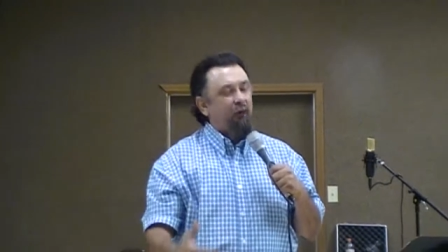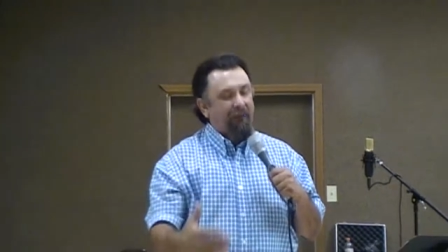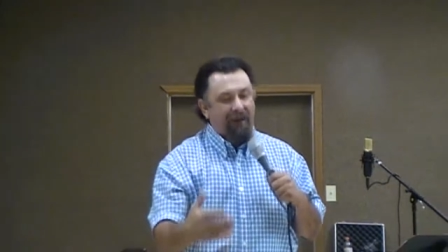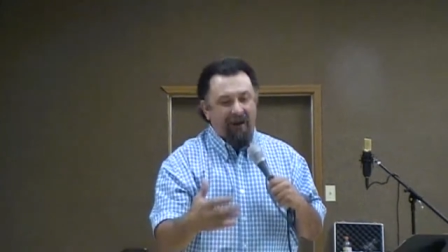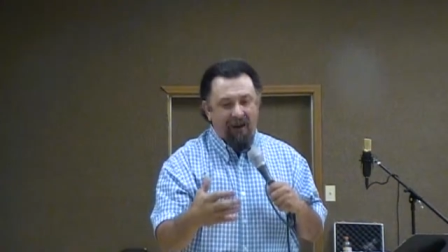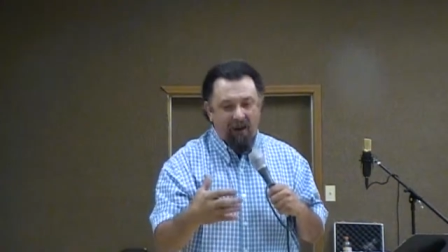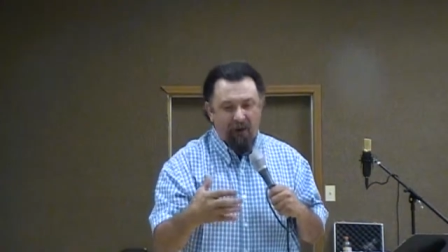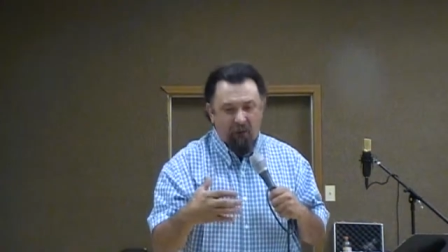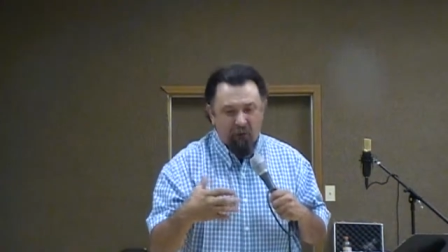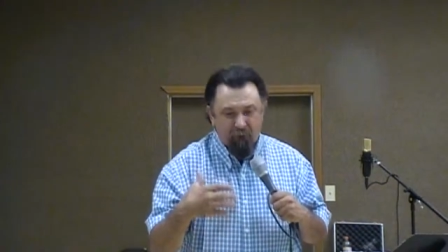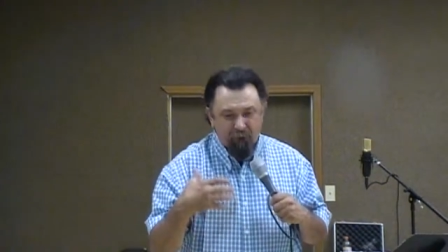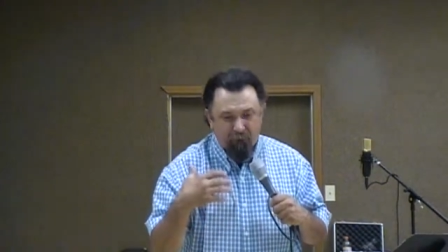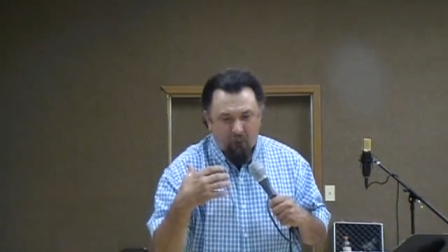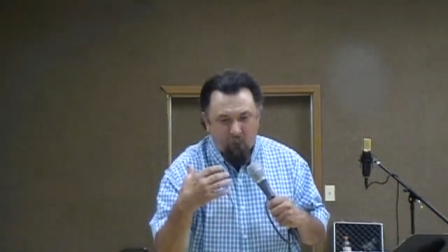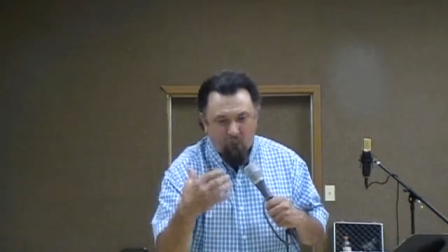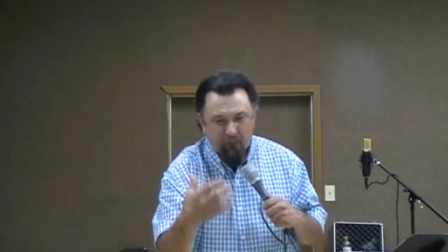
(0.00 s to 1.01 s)
You and I
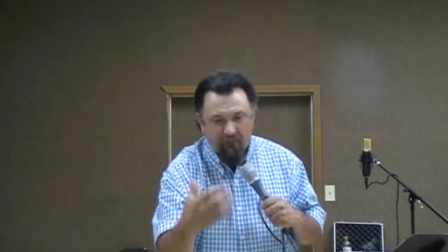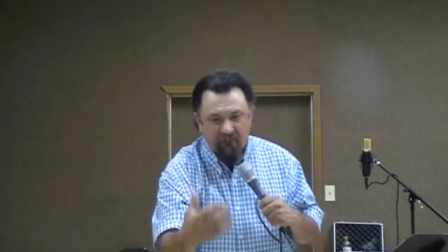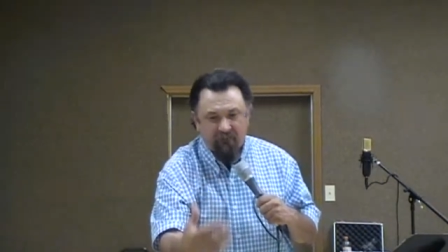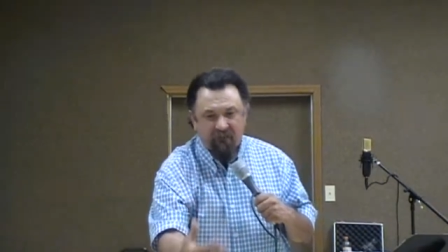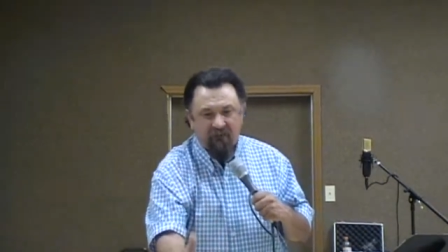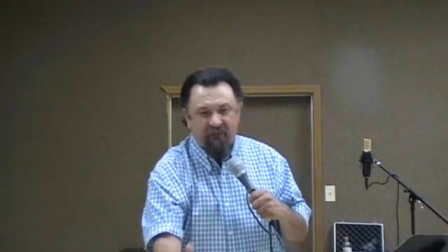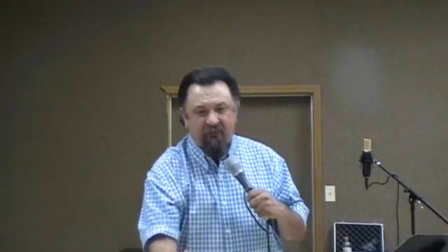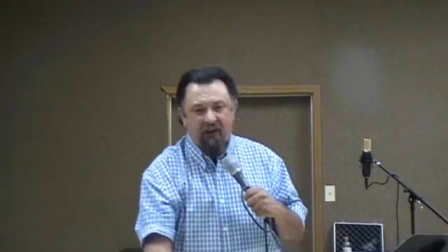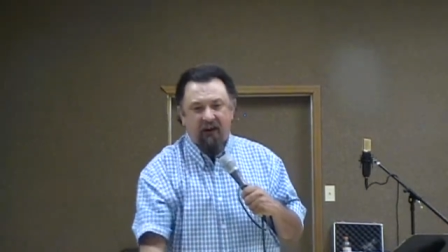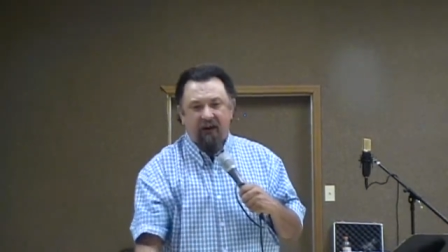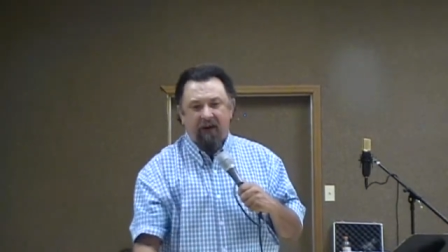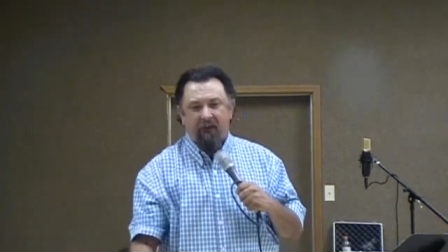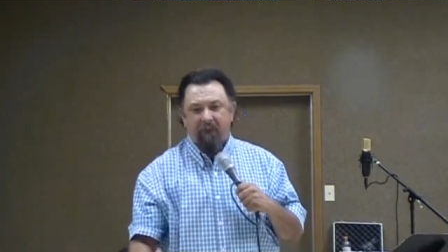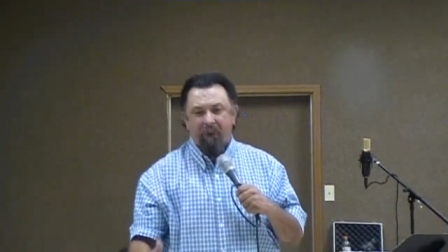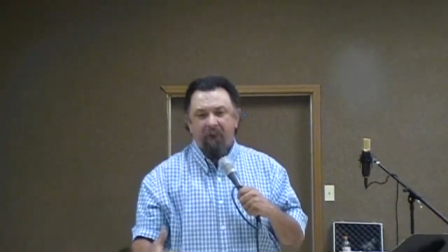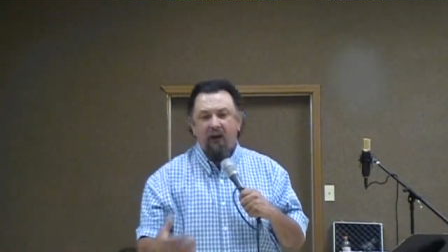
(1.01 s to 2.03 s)
are born into the
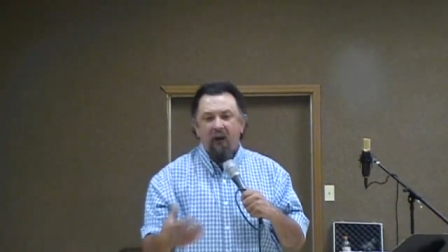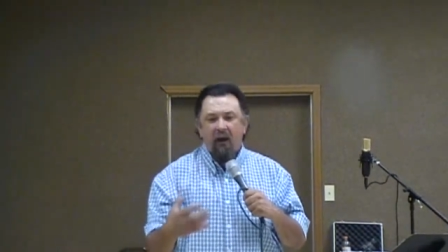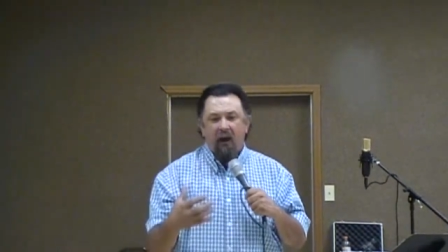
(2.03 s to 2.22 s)
kingdom